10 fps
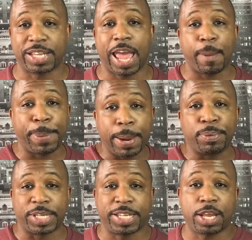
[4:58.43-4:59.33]
They have
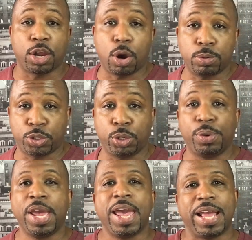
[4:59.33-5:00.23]
people that they can go to
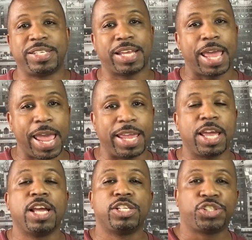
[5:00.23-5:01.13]
and say, hey,
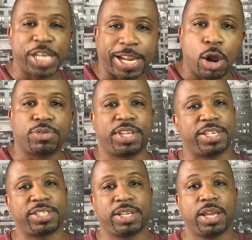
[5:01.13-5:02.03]
check out
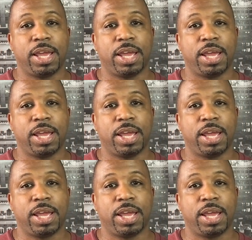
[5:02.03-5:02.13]
this.